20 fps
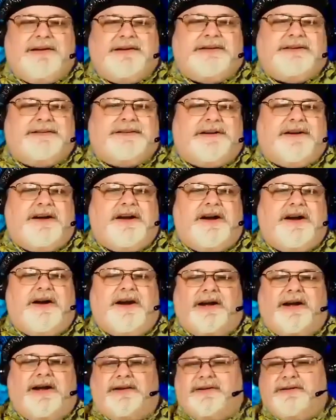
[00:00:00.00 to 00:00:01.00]
So, all
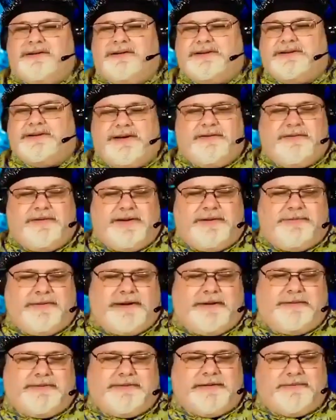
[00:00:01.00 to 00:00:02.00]
right. Let's see everybody
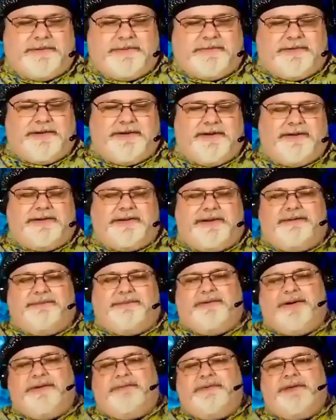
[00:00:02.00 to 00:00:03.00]
pops up up in there at that
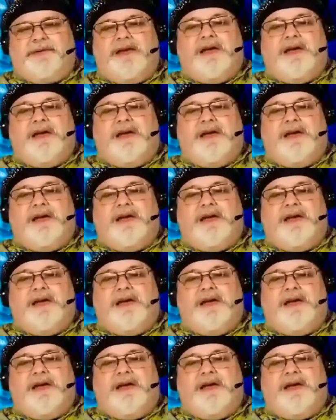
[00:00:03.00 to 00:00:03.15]
point.